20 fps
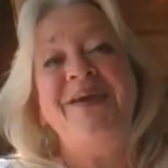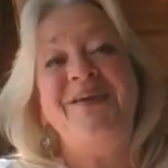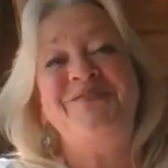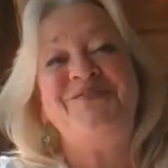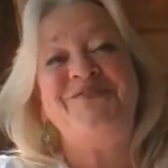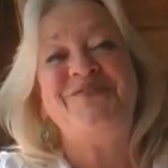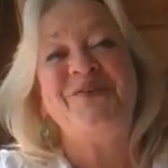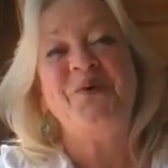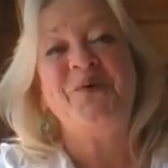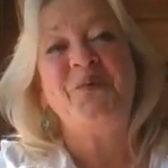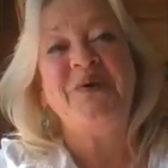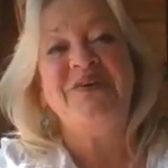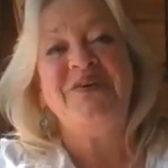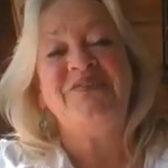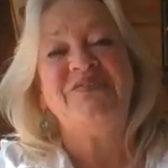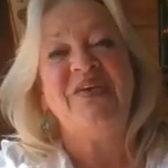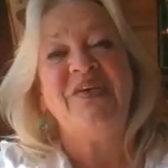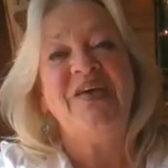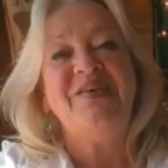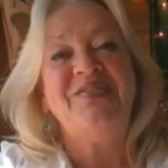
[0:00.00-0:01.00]
And so
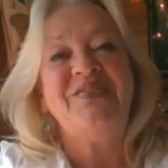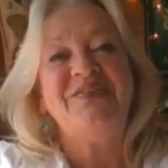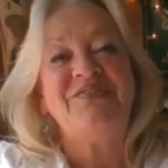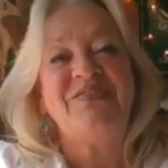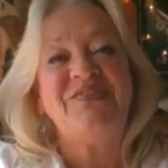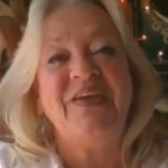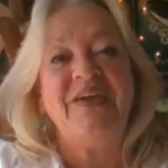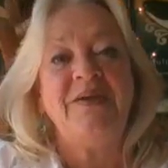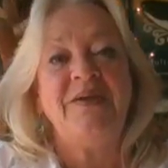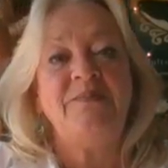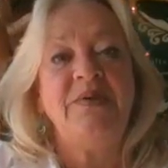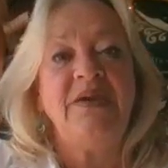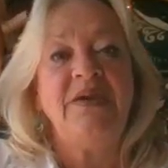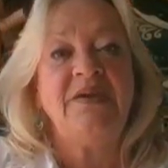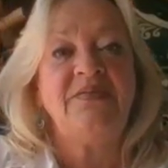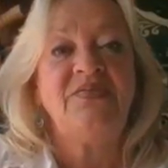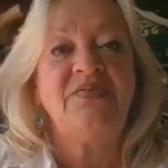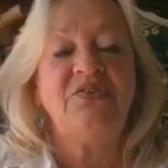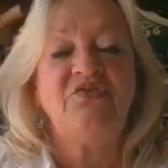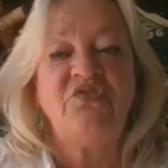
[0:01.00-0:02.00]
is the same
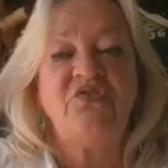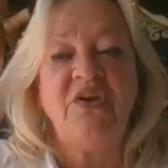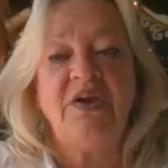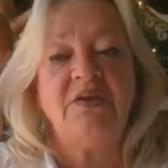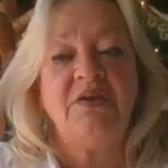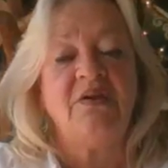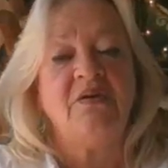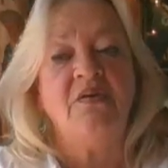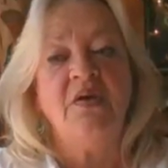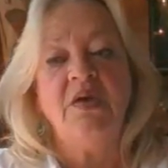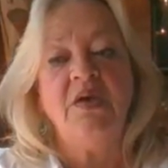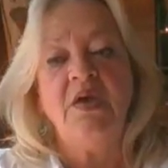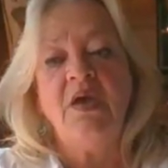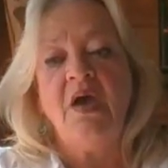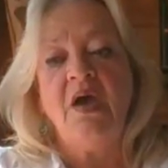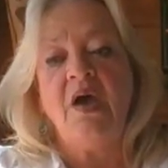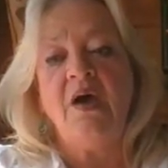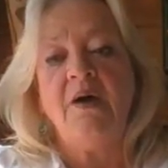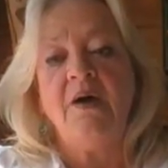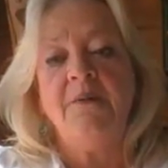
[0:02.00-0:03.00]
in the channel.
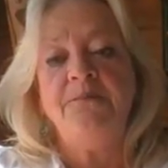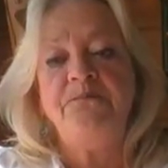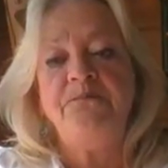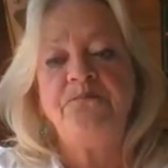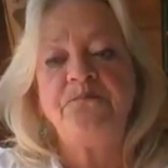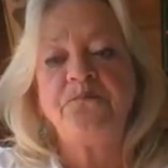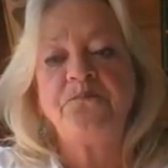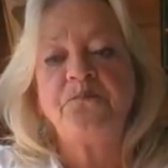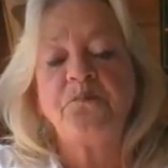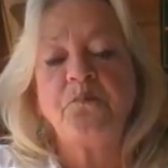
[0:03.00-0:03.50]
Um,